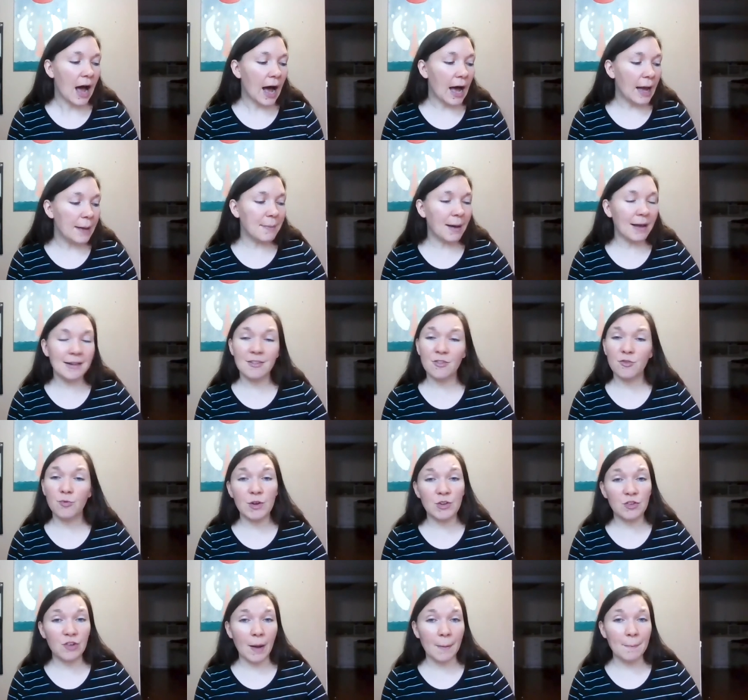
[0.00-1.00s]
I might
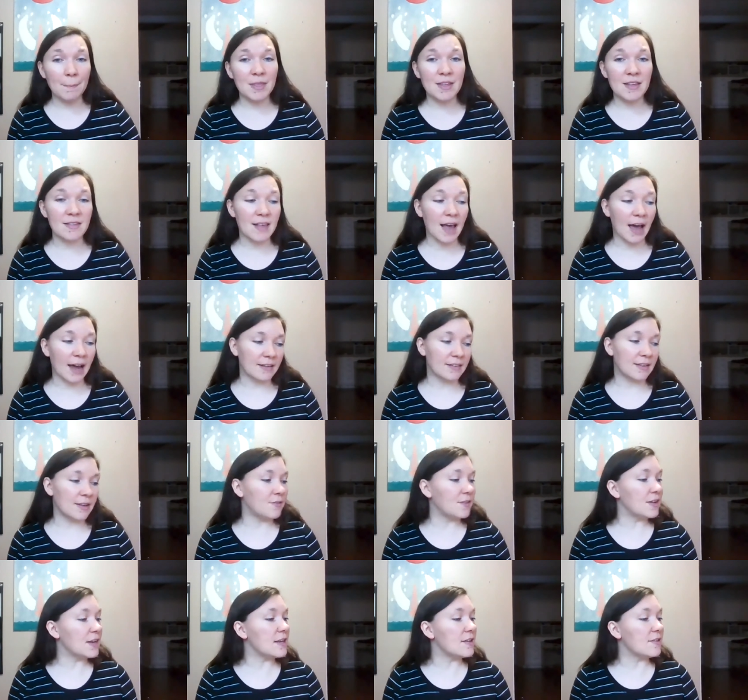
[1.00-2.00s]
switch up these
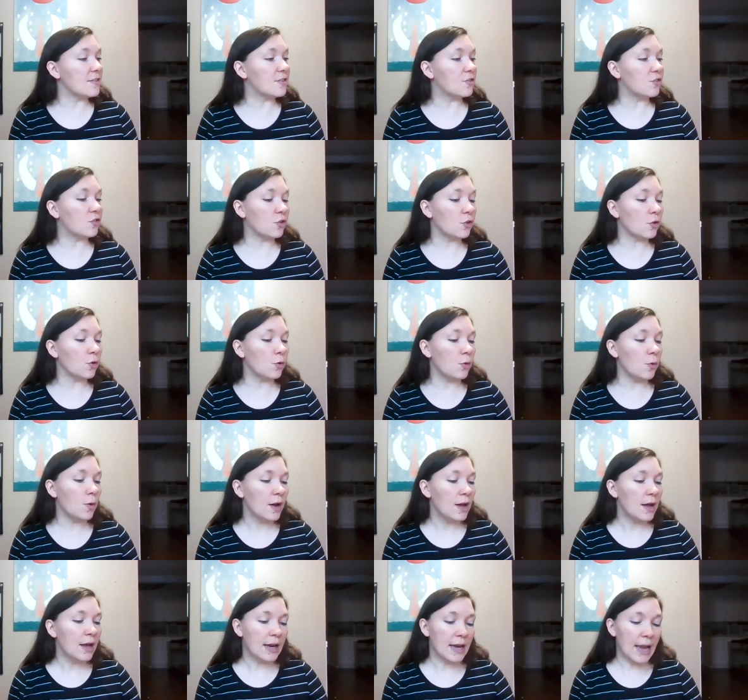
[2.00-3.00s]
activities too,
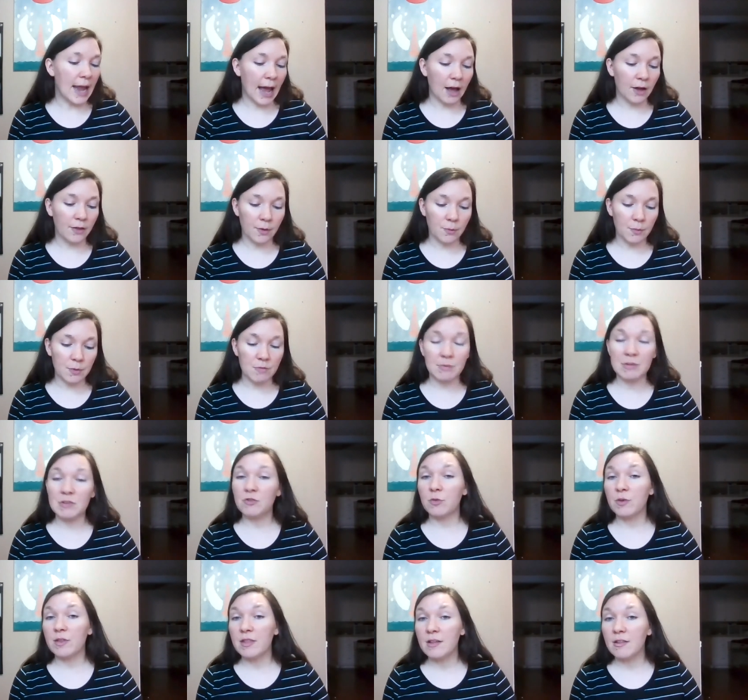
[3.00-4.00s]
now that we've been
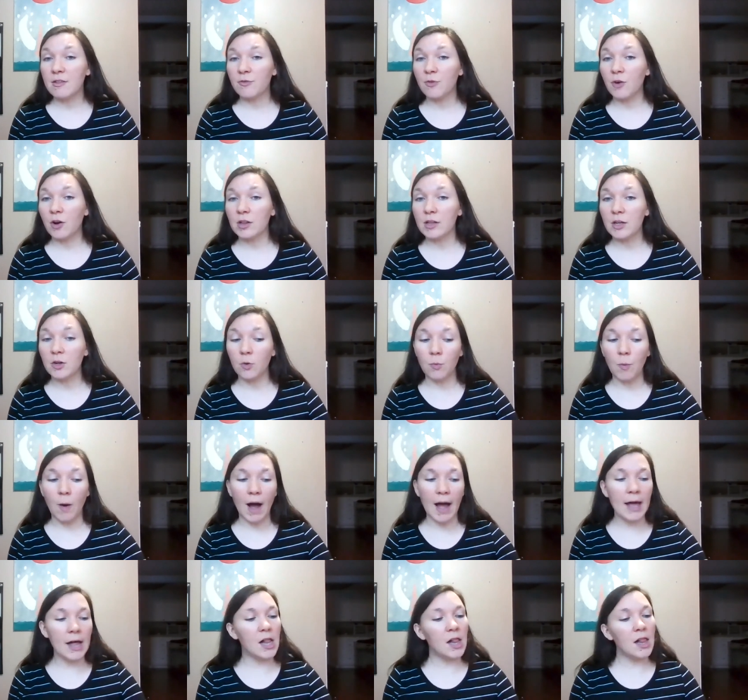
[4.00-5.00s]
doing these for a little
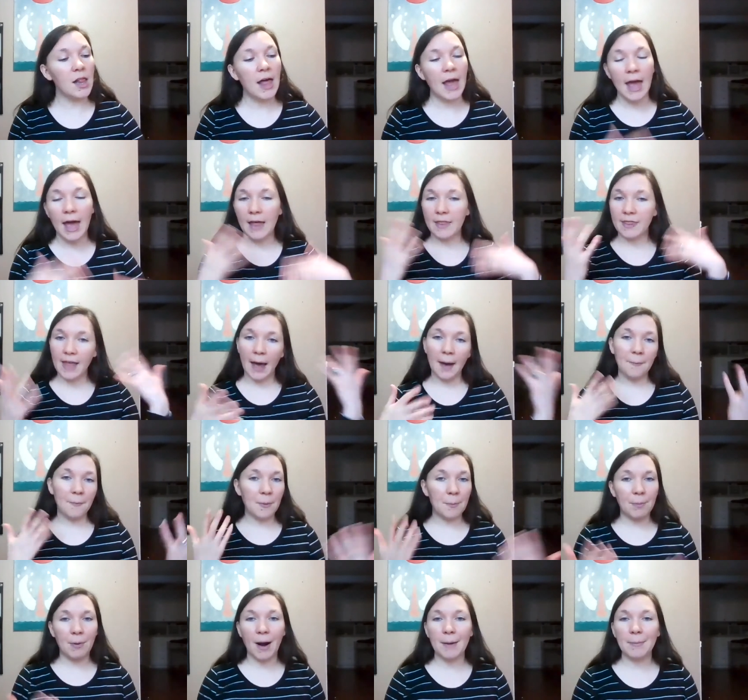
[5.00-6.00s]
while, and that
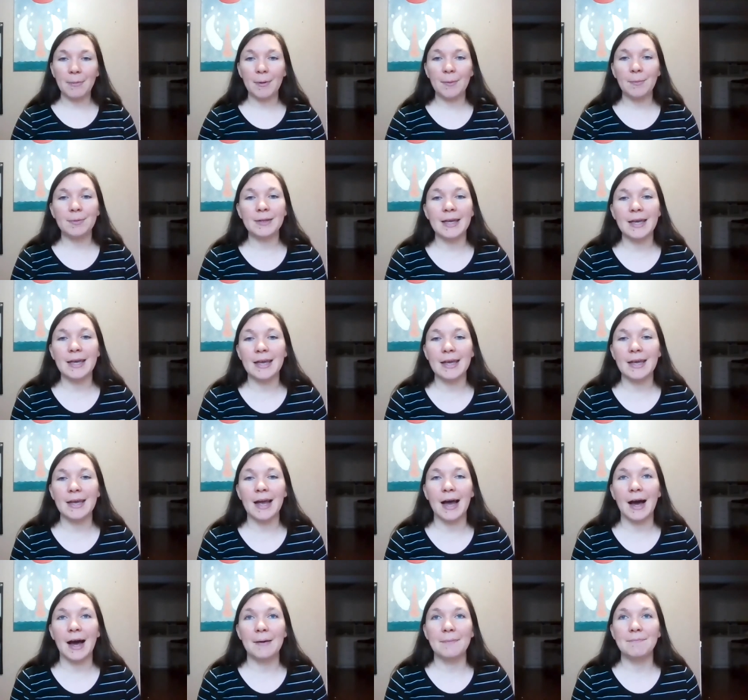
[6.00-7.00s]
will
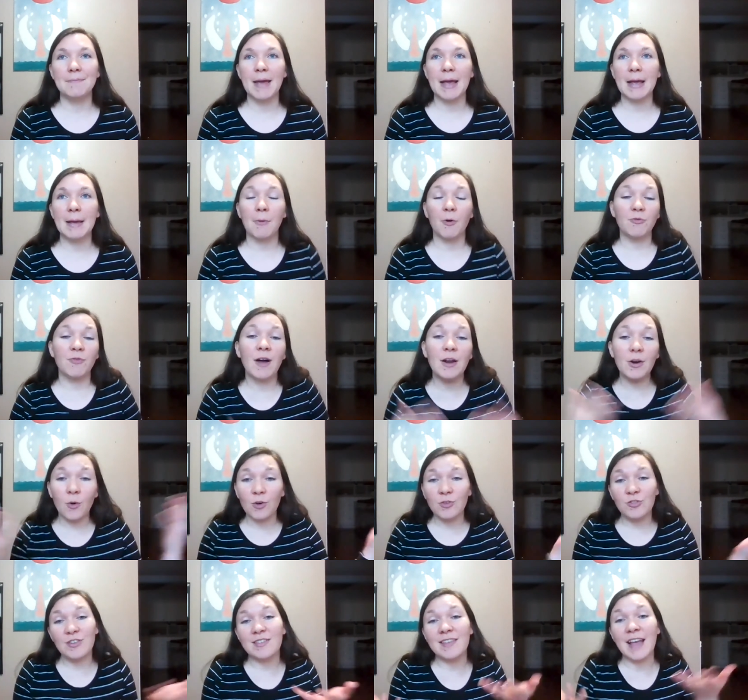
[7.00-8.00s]
probably um, make it more fun
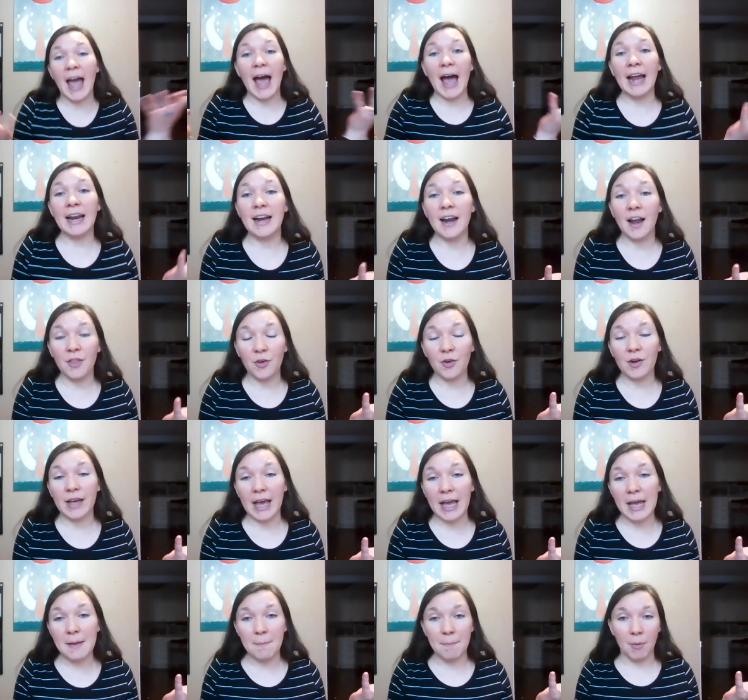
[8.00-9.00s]
or just add another
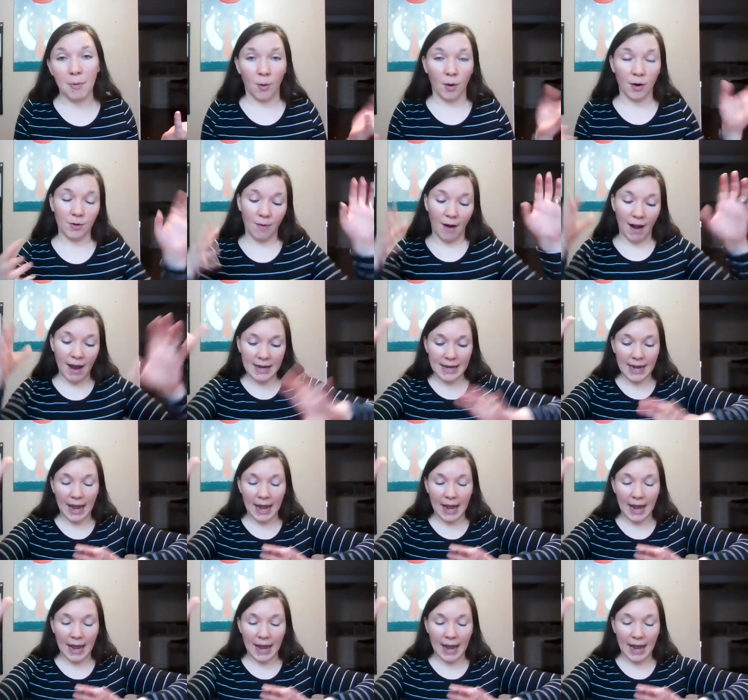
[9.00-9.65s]
game board, right?